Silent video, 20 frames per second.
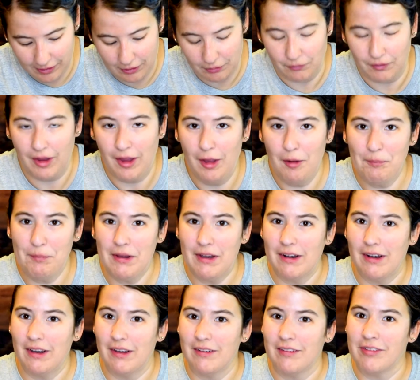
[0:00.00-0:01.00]
know, camping
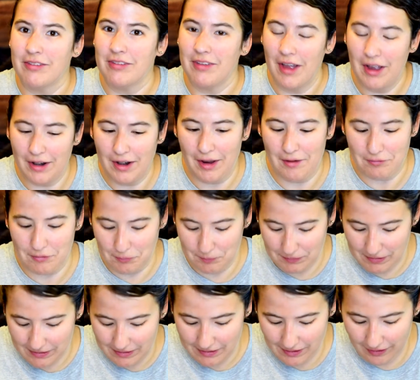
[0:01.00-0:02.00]
does not have to
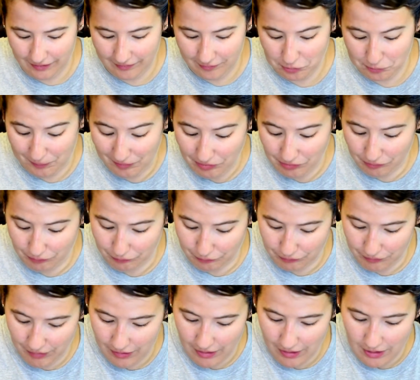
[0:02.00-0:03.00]
be expensive.
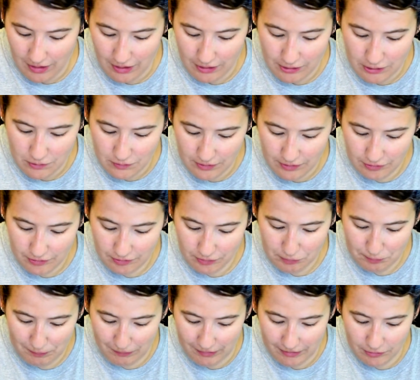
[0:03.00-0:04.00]
You can
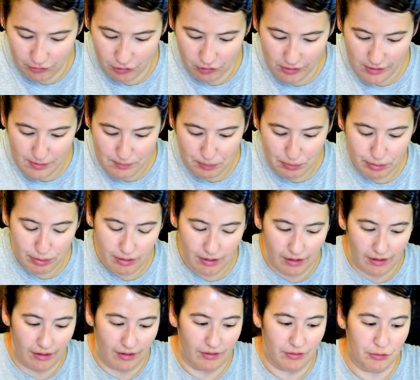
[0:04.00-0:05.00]
just buy cheap
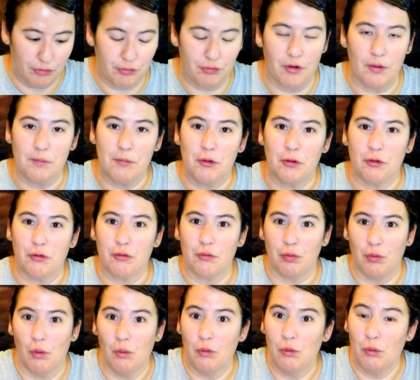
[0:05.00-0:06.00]
things from your
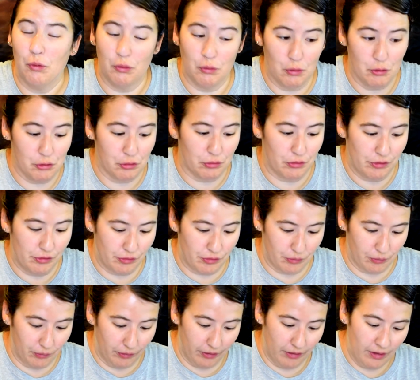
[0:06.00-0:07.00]
local grocery
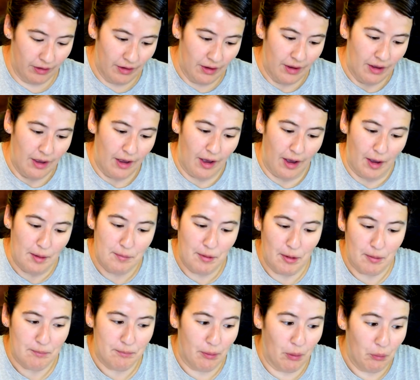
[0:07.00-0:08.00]
store. I
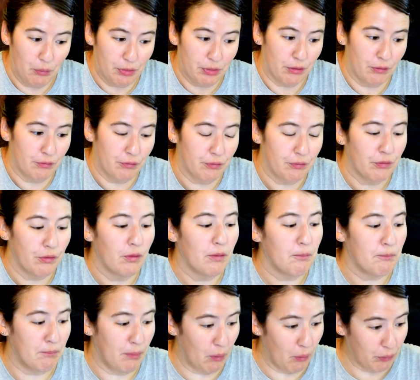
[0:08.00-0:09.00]
bought both
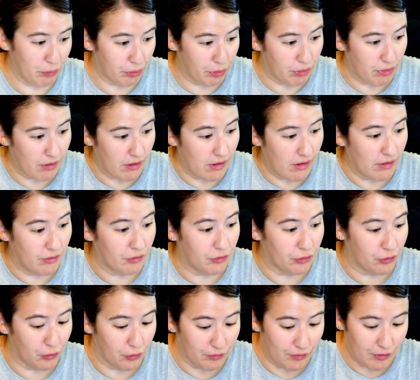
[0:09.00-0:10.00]
the
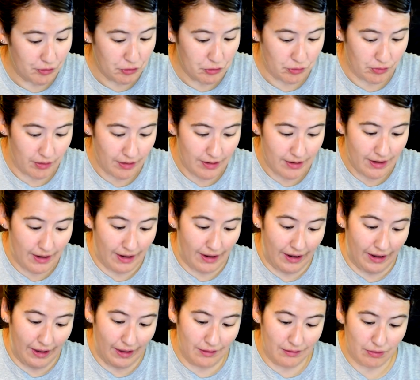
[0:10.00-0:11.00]
serving tray
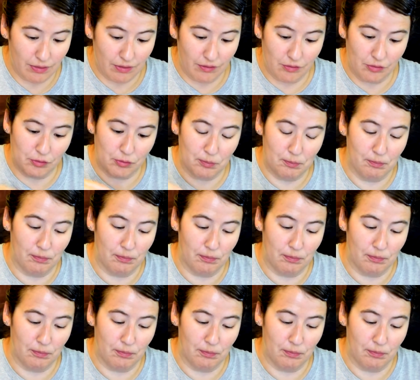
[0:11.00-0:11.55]
and this